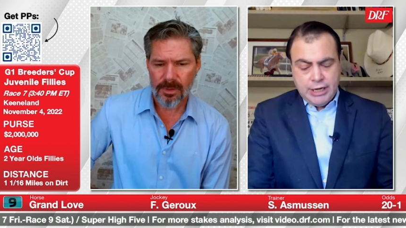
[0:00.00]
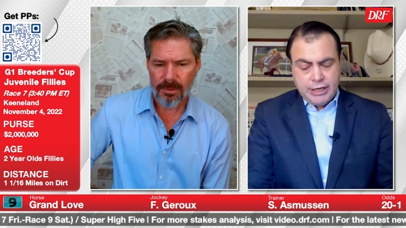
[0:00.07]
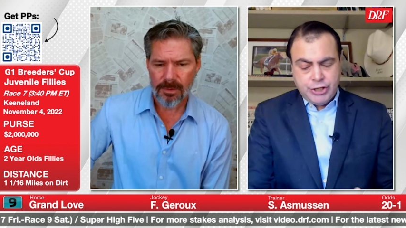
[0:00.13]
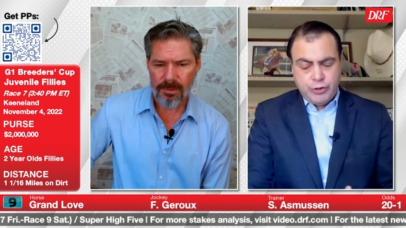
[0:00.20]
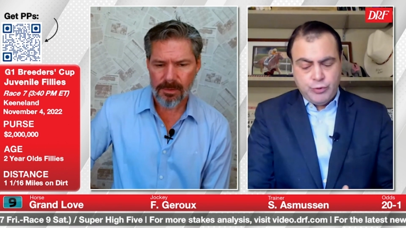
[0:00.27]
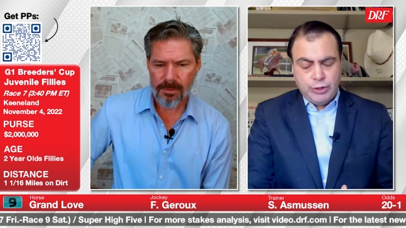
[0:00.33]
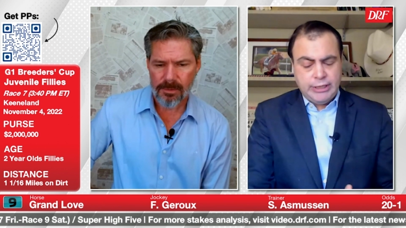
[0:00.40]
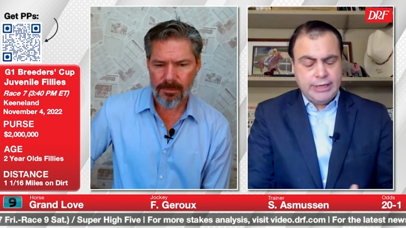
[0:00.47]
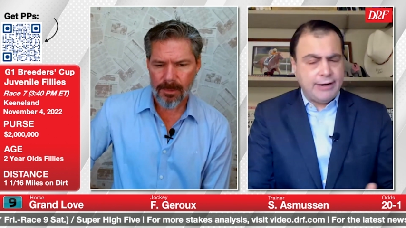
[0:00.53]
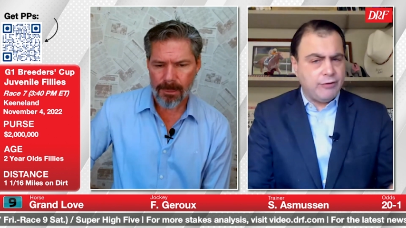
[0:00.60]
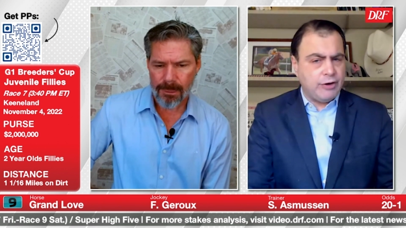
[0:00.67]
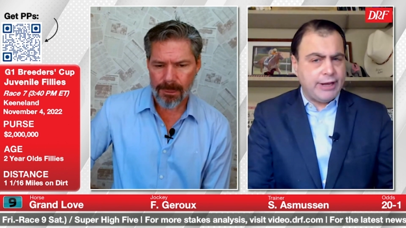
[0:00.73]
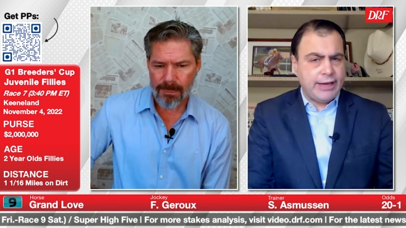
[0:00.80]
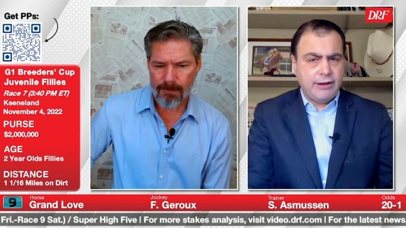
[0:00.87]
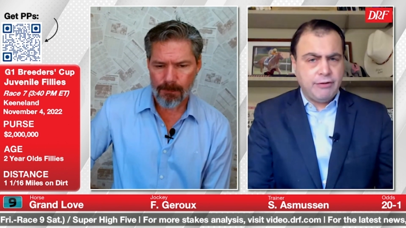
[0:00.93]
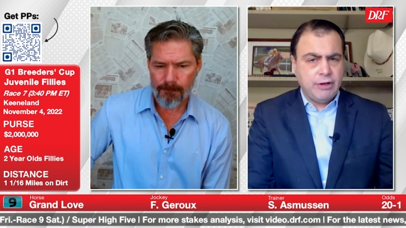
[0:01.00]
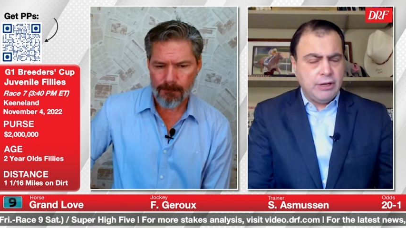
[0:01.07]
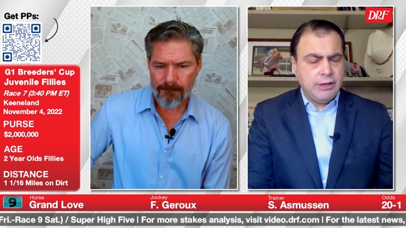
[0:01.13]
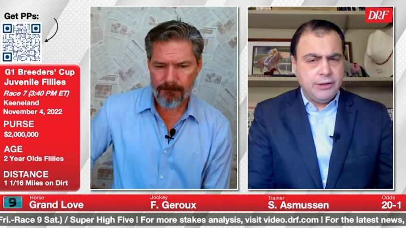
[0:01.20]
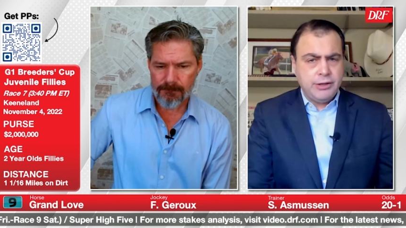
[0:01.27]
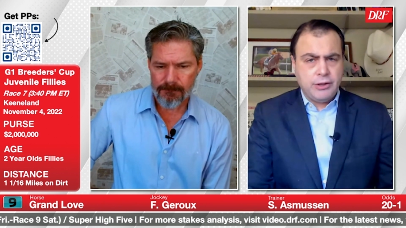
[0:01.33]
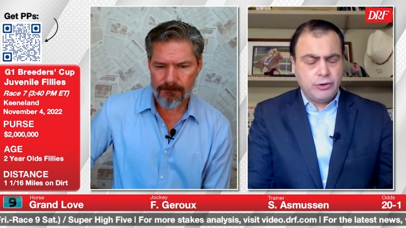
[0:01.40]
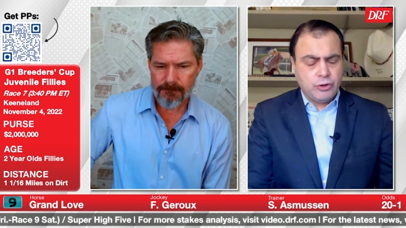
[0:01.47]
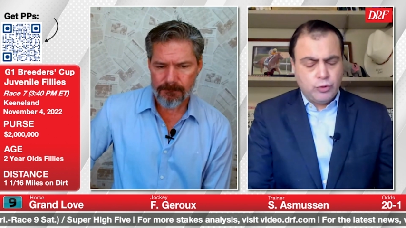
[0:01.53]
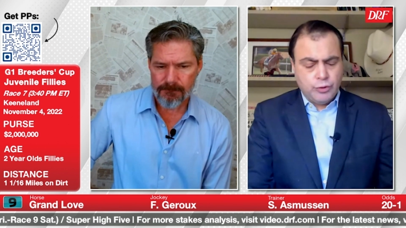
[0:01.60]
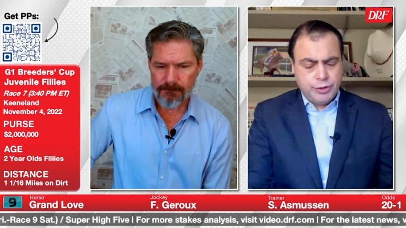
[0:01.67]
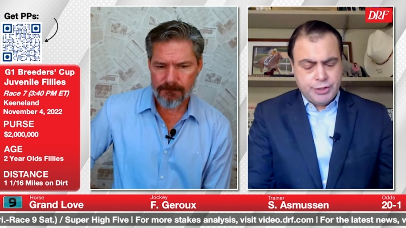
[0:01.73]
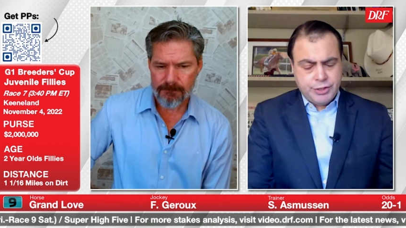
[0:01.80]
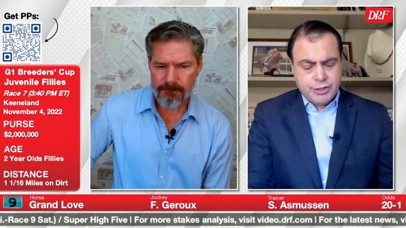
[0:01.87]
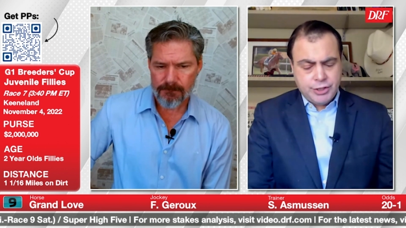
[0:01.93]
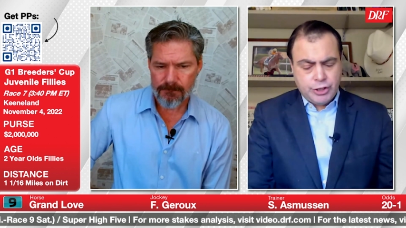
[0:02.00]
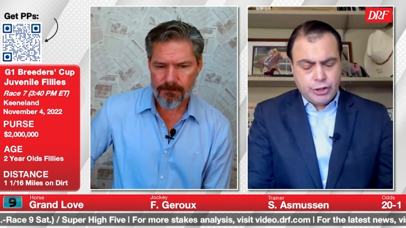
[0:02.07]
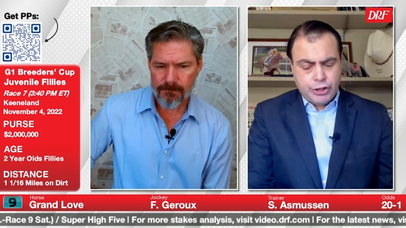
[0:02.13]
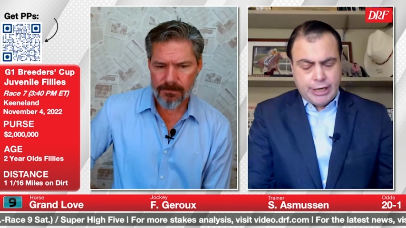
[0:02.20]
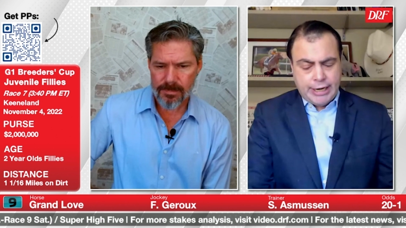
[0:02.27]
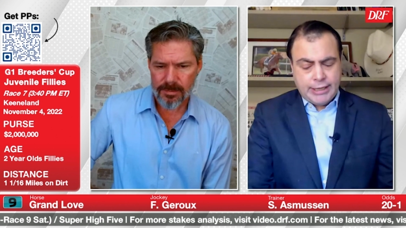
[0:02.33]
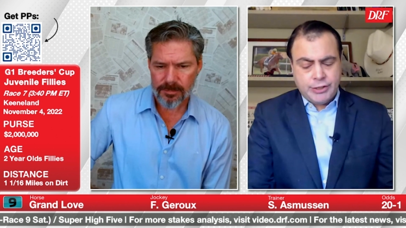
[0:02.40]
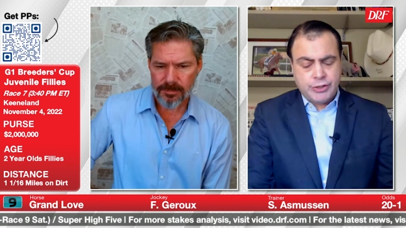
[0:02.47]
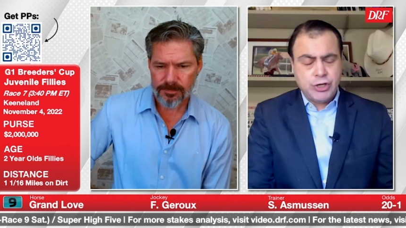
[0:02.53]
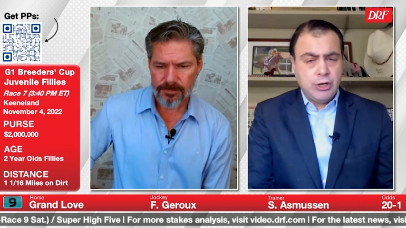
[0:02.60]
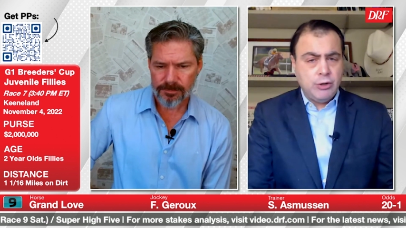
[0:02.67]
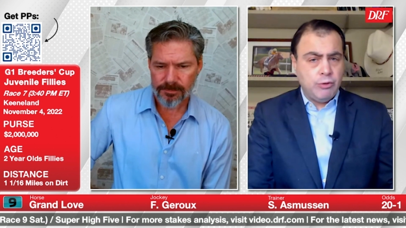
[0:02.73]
Speaker 1: and she really never gave the other horses a chance.